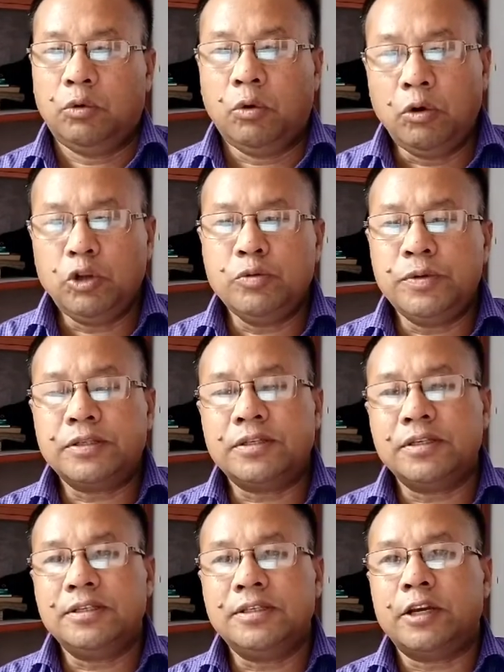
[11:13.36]
The whole
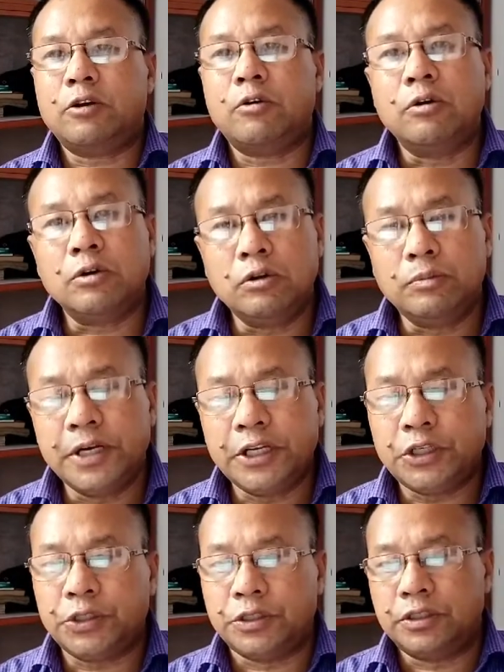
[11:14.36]
universe is a
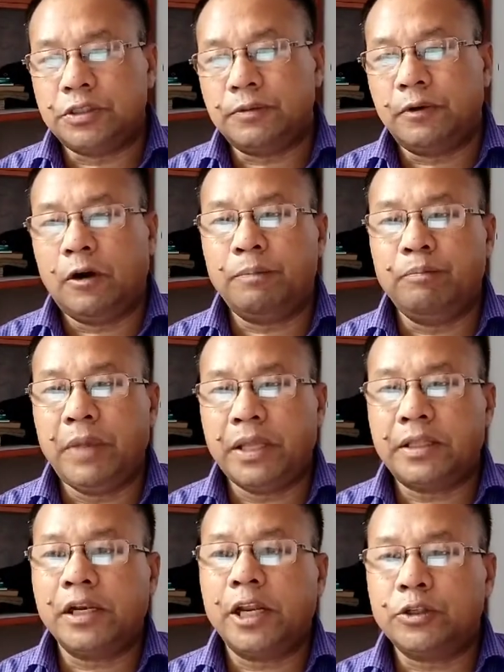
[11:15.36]
conglomeration
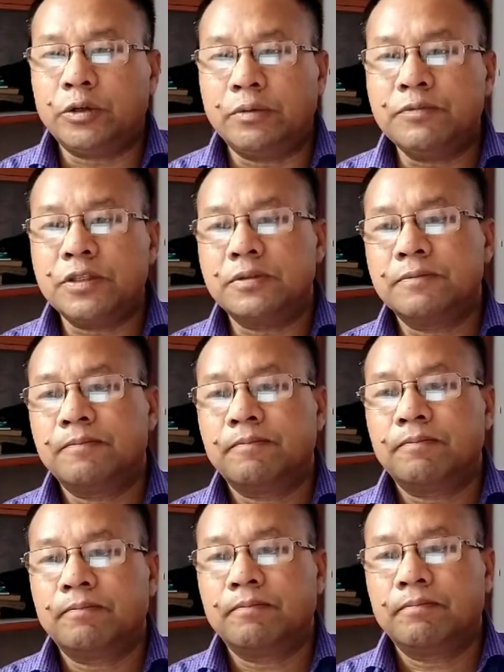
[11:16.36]
of material
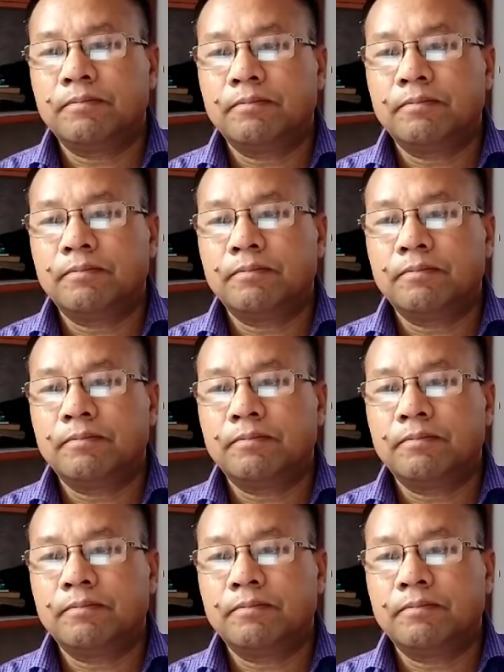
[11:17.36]
atoms,